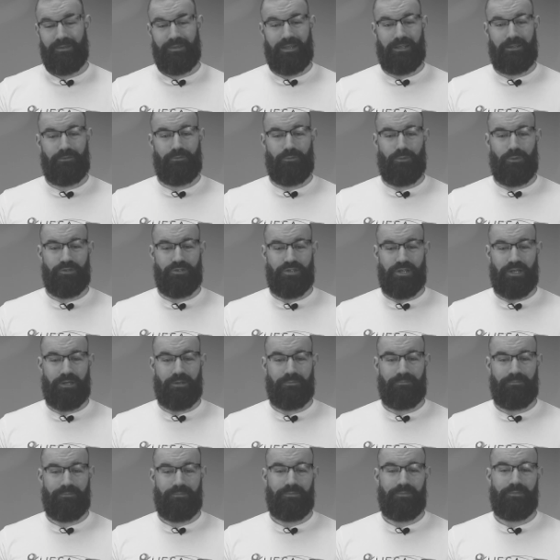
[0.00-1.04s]
Thanks for
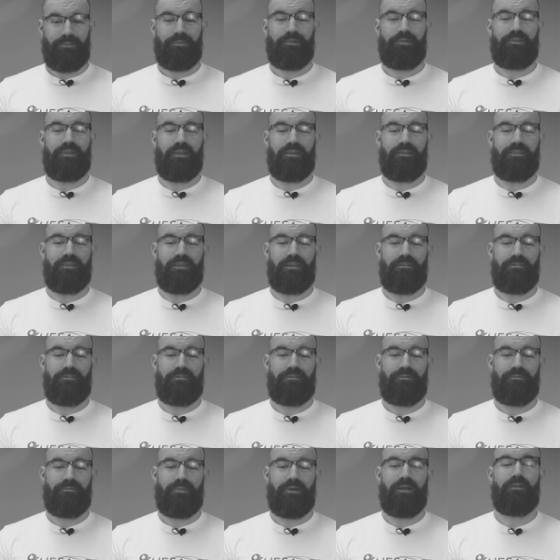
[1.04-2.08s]
watching, stay
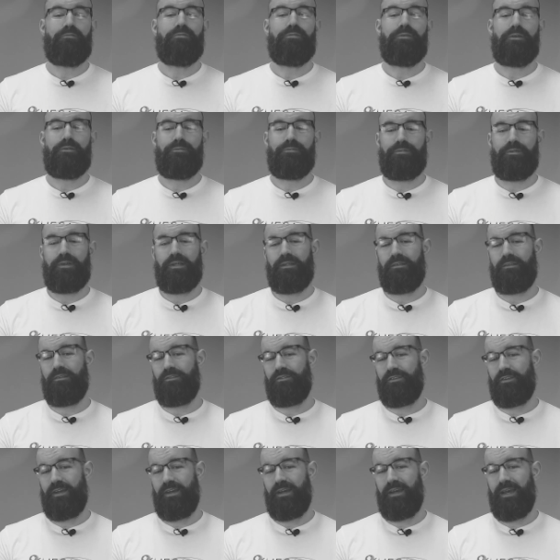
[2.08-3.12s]
safe, and feel free to
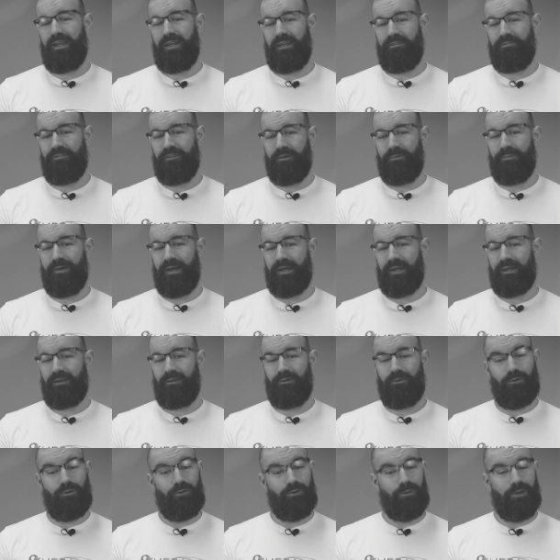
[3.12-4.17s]
share any feedback
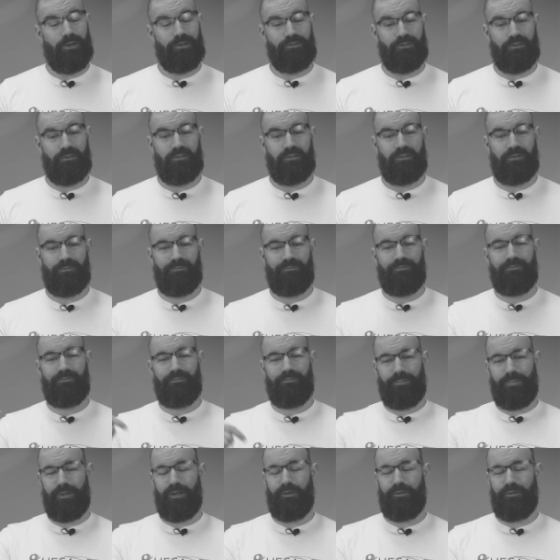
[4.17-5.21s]
or questions
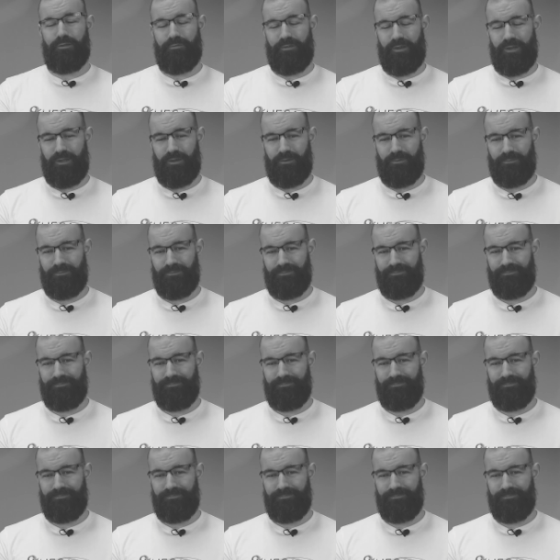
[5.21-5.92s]
below the video.